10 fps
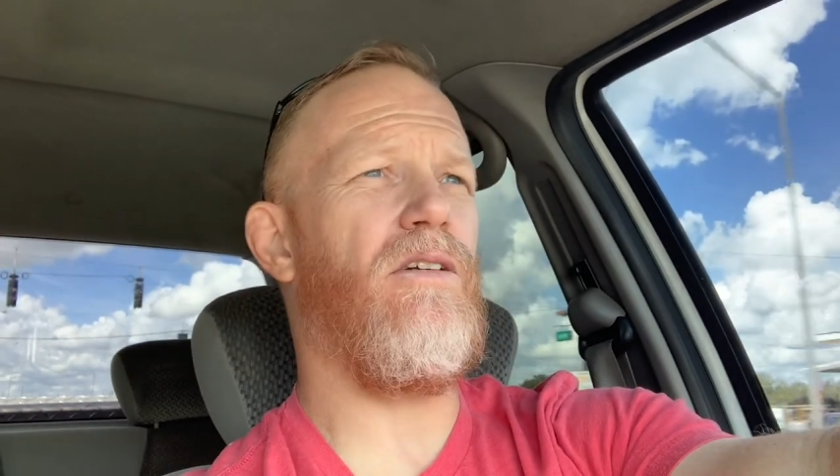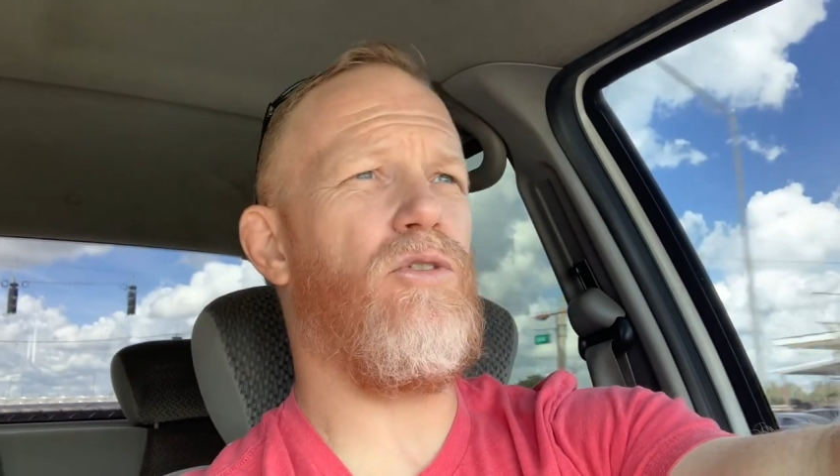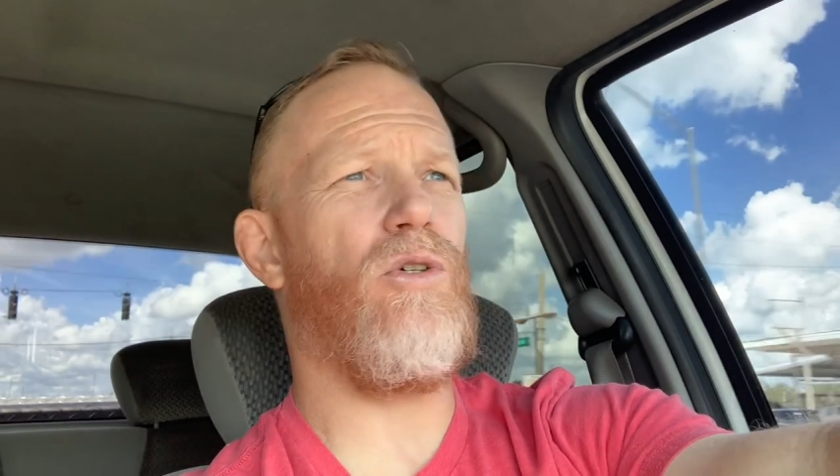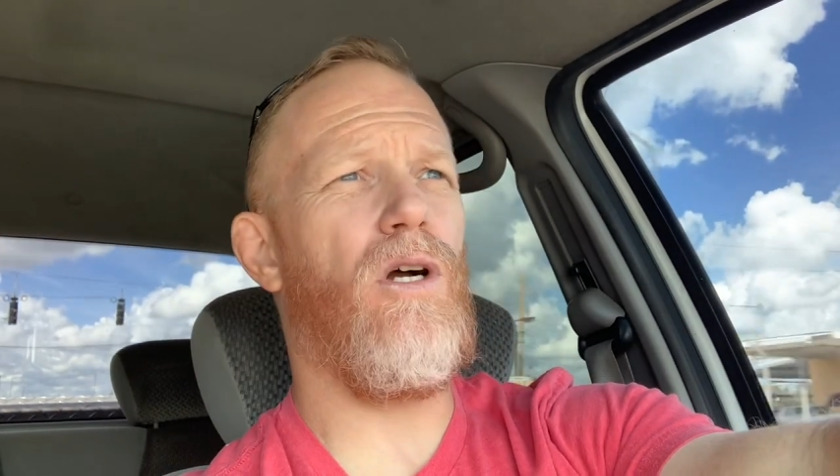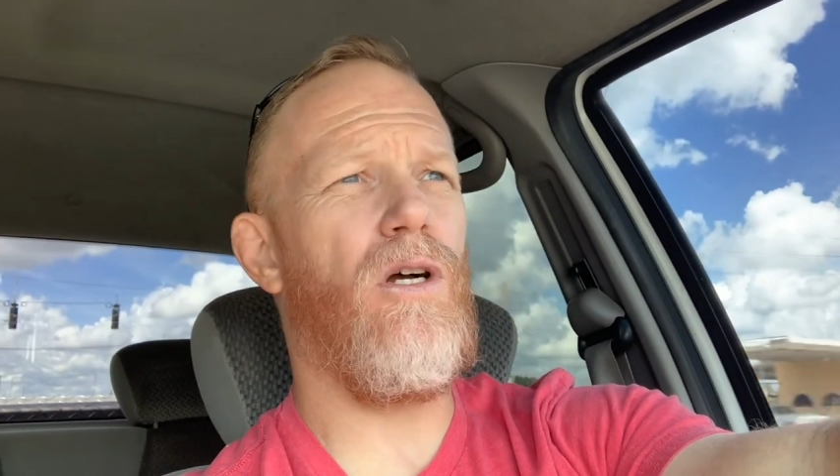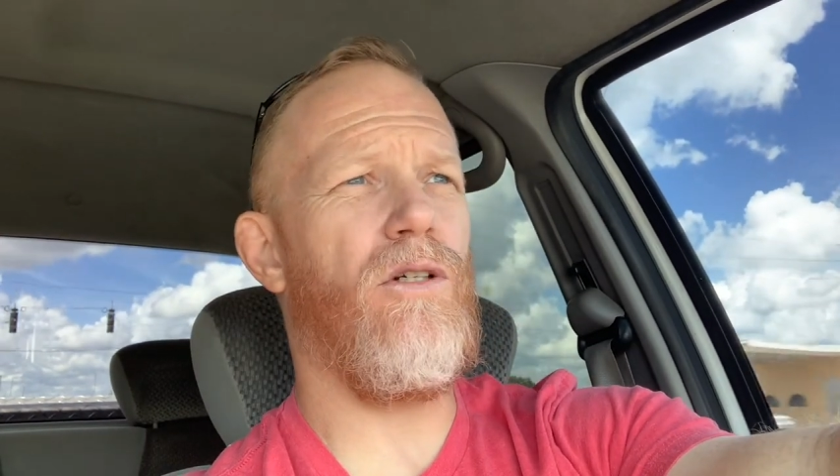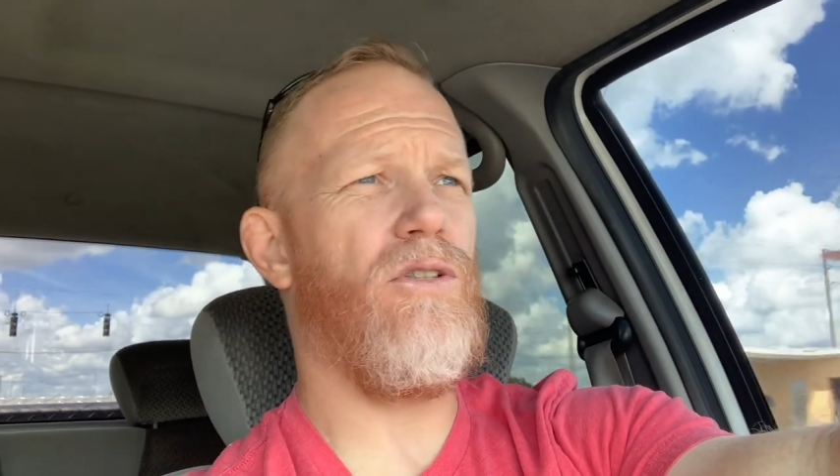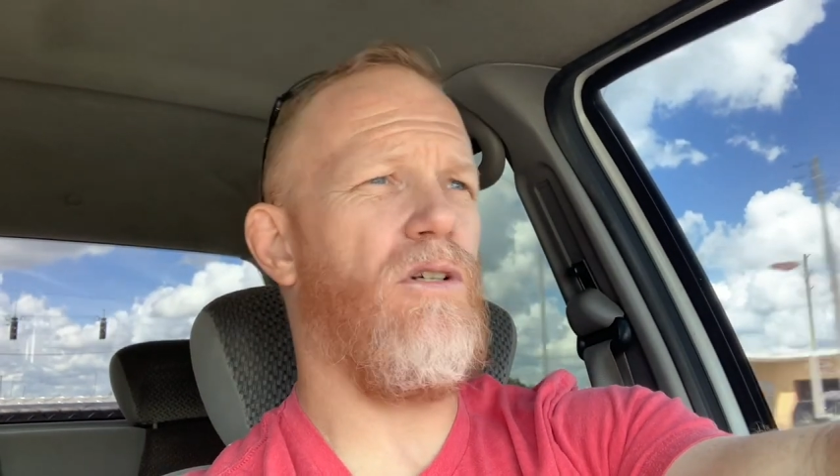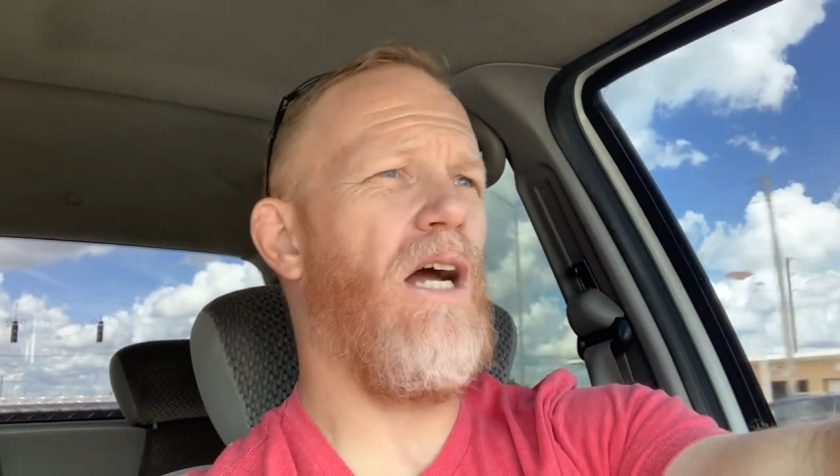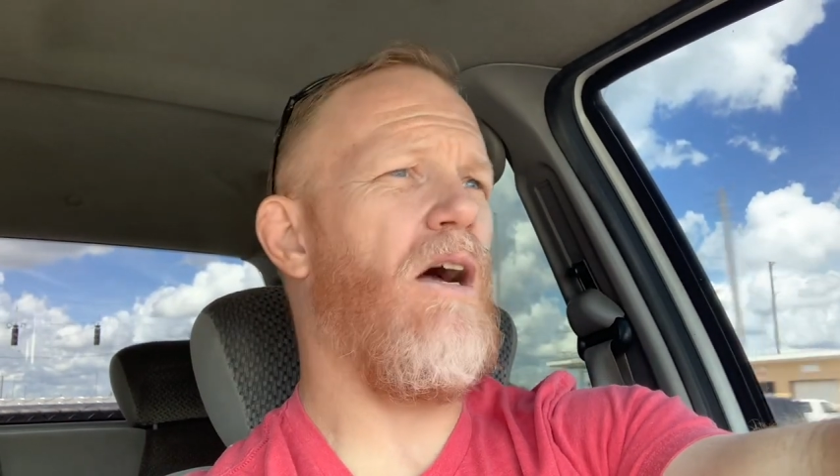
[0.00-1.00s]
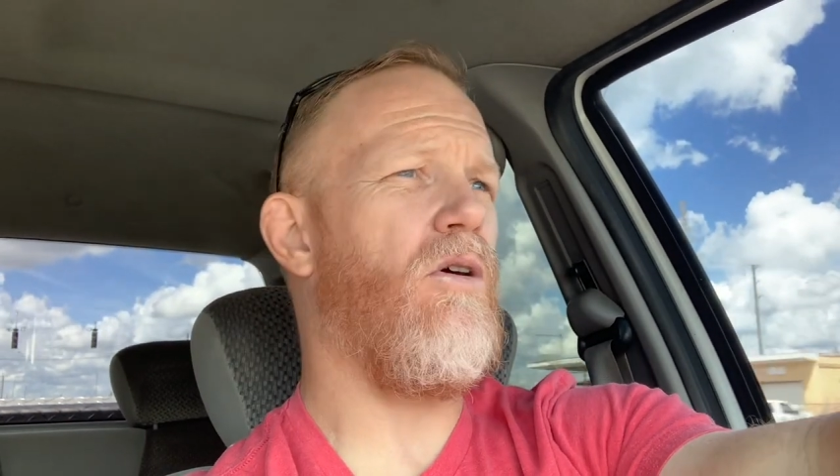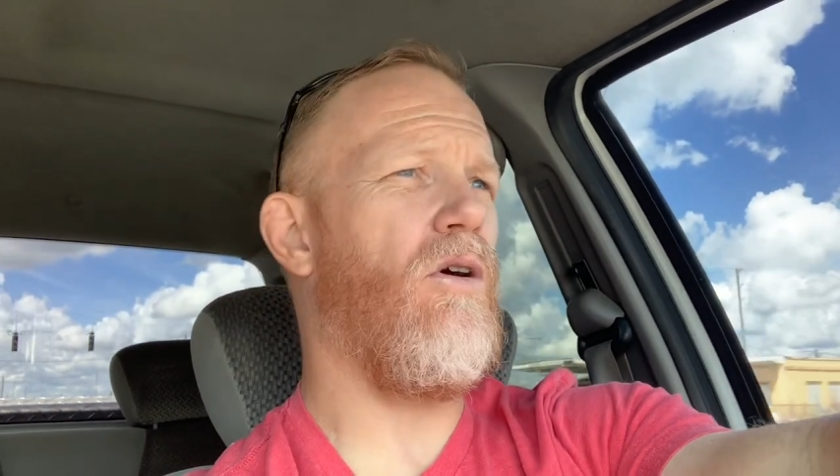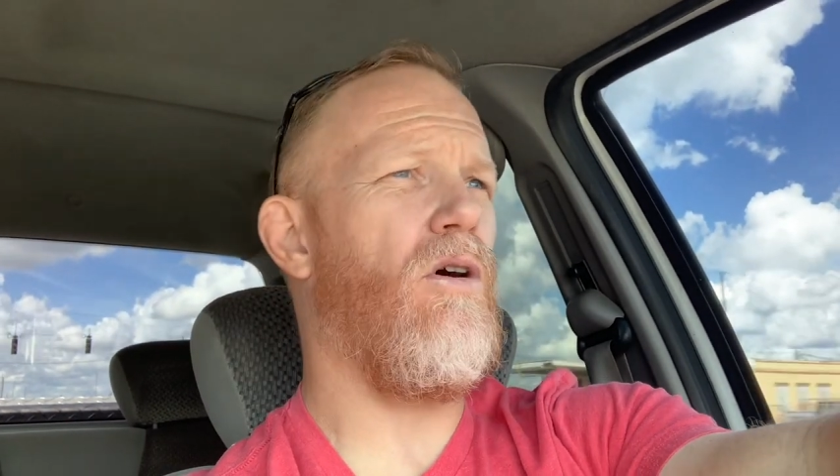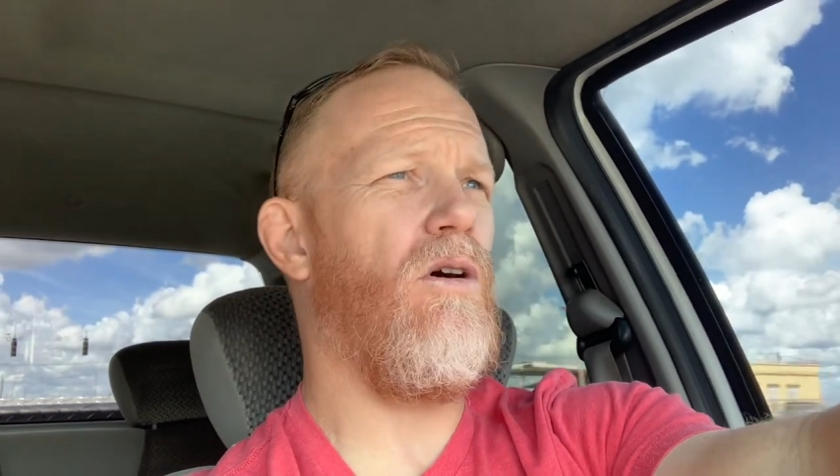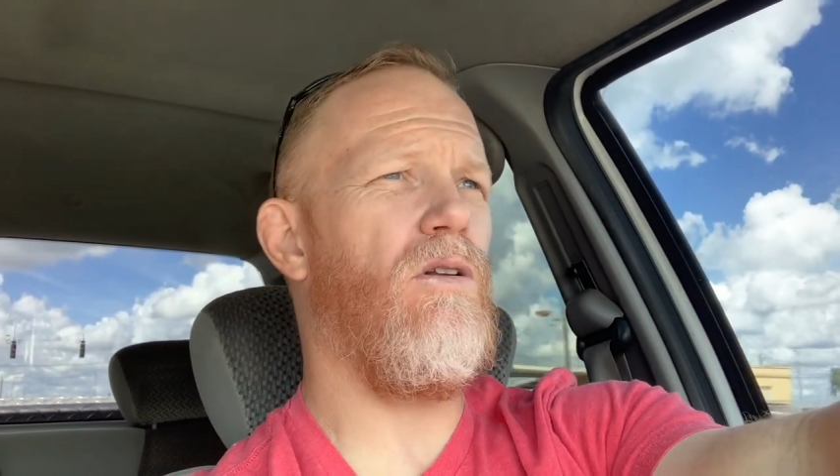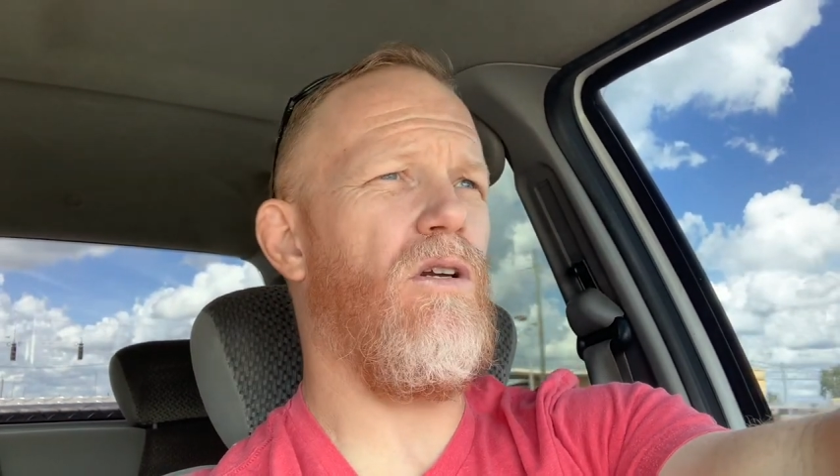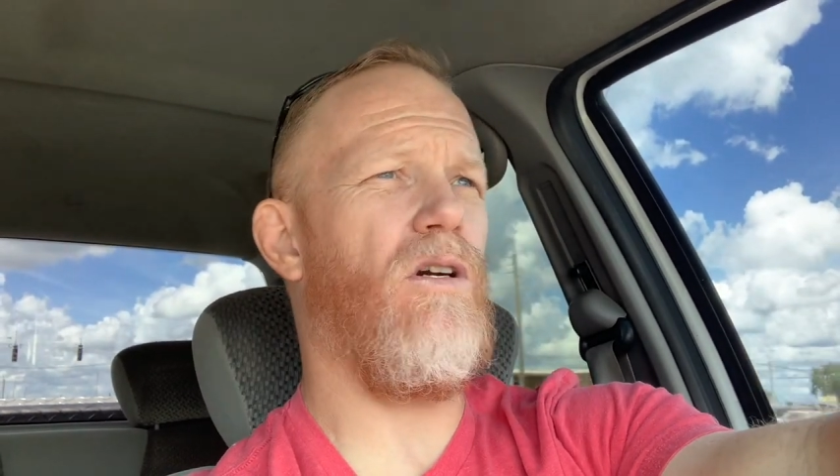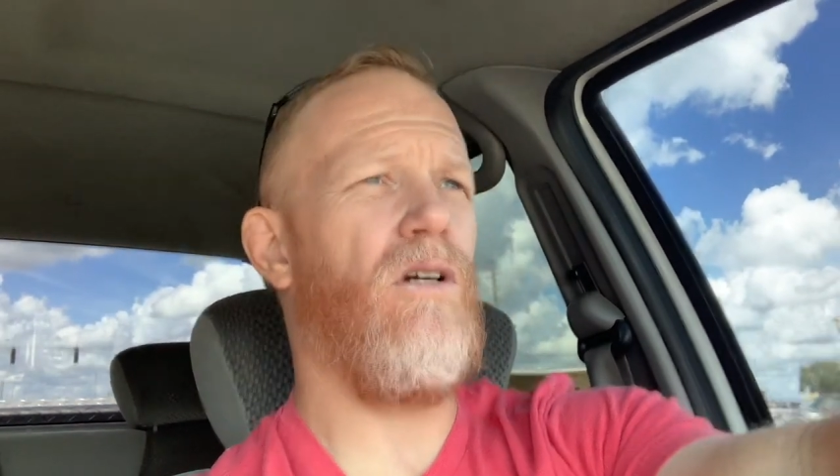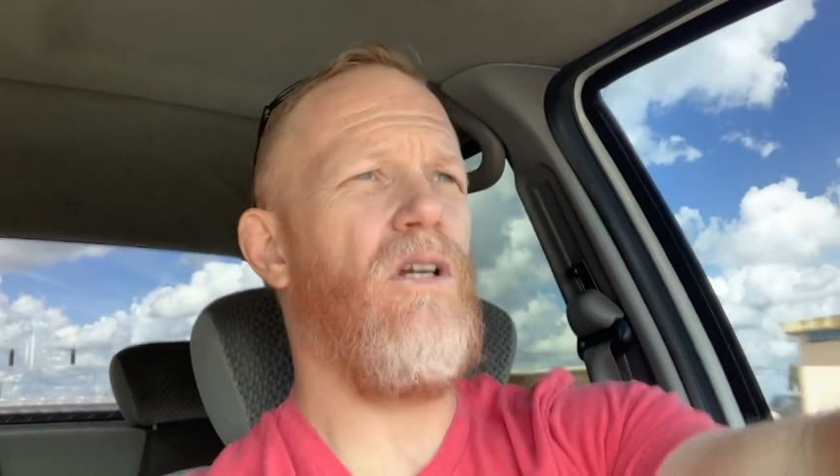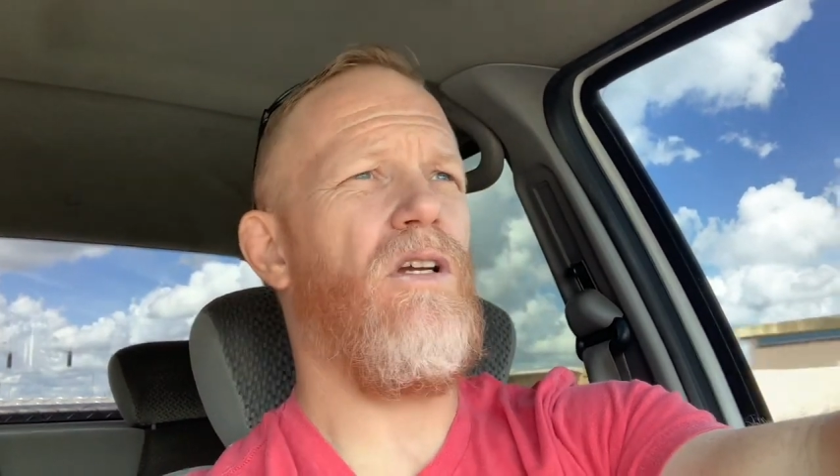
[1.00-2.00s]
drugs or alcohol or